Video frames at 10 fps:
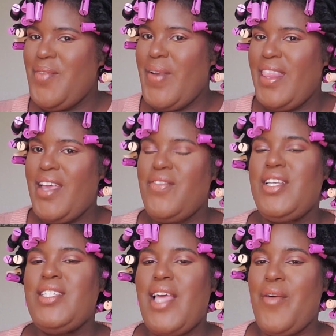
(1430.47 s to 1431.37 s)
my
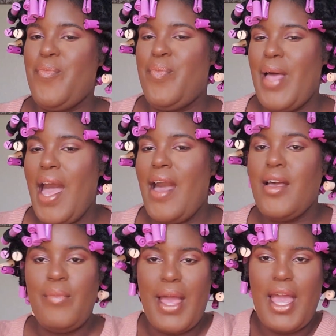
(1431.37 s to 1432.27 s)
lovelies. I'm
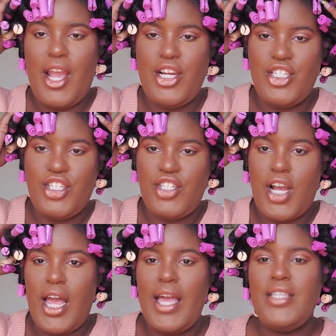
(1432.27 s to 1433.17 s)
back. My hair is
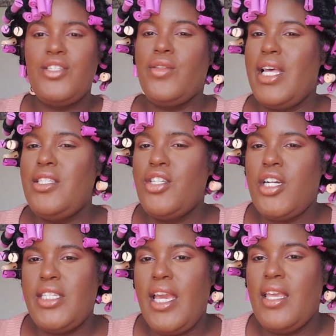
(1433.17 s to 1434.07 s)
dry, so let's
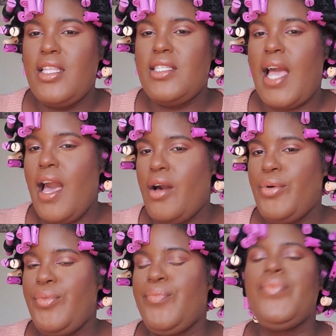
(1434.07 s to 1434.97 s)
start taking this
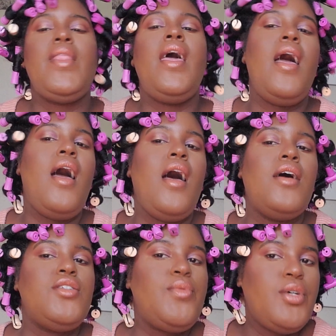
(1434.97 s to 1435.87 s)
out.
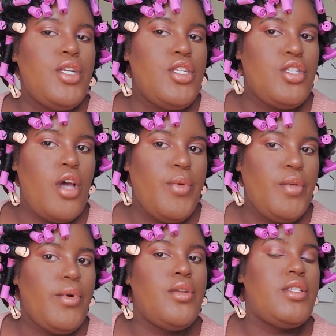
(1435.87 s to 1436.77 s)
So we're gonna just start with the
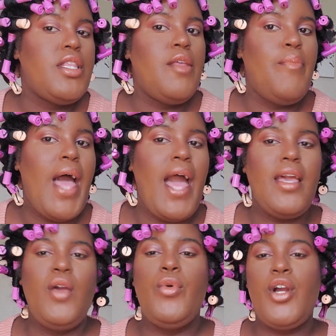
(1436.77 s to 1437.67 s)
rollers in the
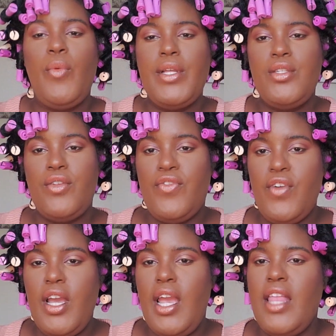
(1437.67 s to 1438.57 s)
back and work our way to the
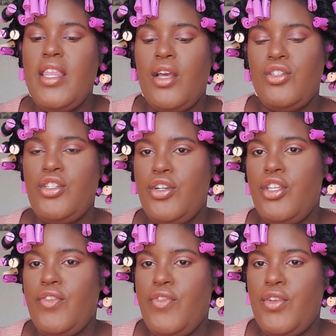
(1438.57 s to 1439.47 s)
front, and then I'll show you
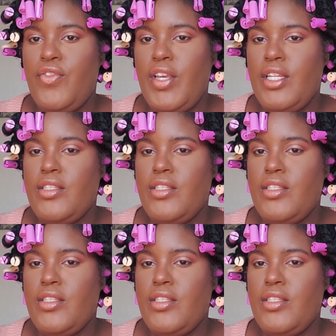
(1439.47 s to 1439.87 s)
the floofing.